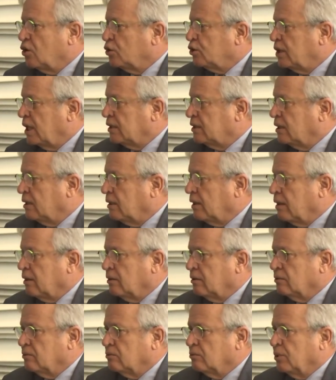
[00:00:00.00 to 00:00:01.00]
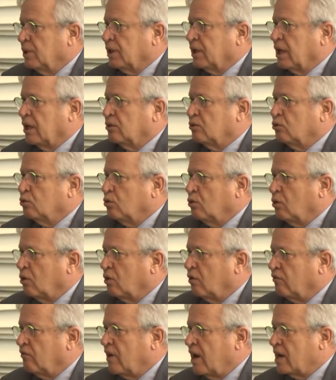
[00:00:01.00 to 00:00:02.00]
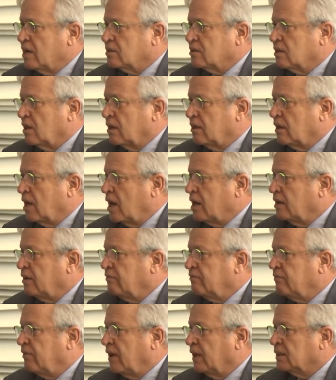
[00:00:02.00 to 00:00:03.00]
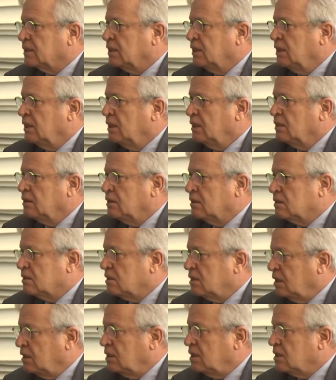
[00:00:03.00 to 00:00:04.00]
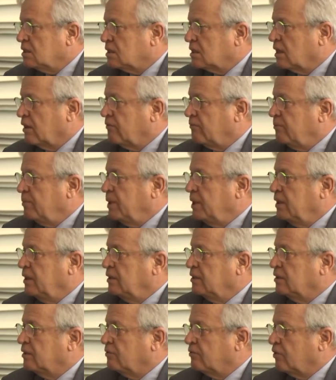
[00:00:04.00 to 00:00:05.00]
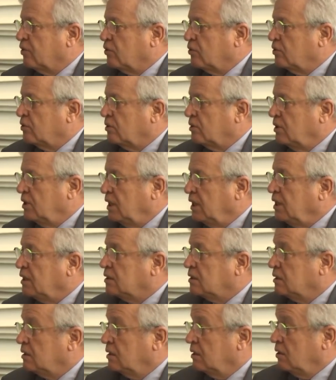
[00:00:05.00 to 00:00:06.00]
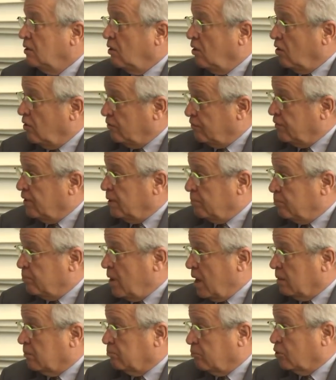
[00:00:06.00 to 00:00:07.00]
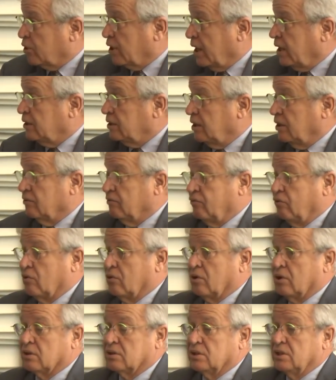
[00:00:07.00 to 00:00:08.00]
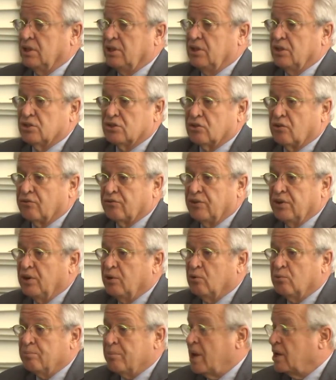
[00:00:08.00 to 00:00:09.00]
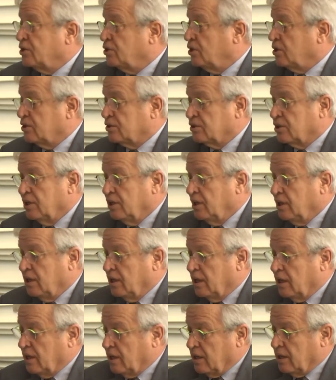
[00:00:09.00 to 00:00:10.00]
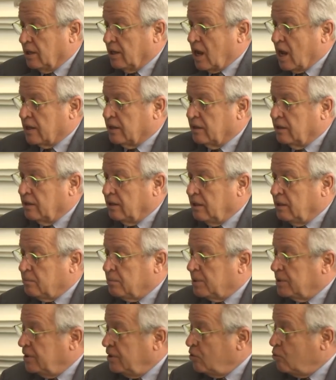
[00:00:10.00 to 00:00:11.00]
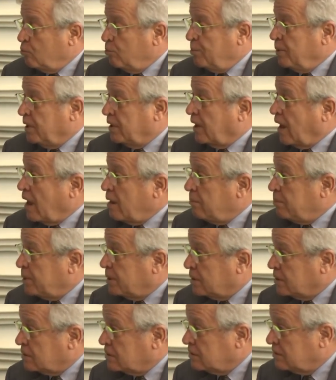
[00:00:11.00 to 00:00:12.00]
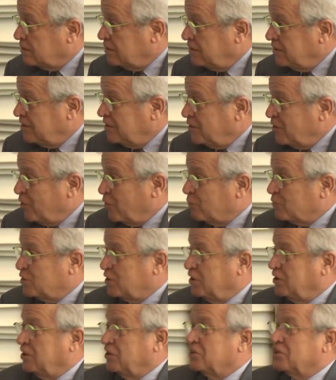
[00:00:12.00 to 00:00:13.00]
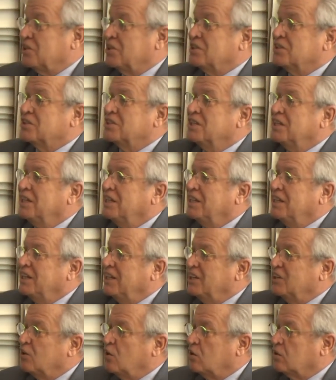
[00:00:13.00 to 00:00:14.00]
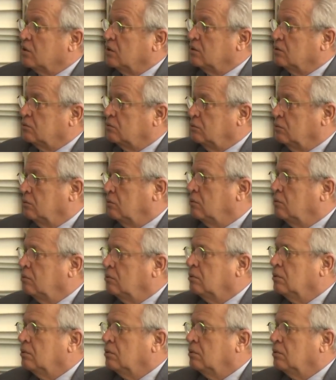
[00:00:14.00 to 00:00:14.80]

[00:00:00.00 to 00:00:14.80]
lot that we can do, all of us, and in fact, cities have been in the front lead of advocating for a series of new measures and even new behaviors of citizens in order to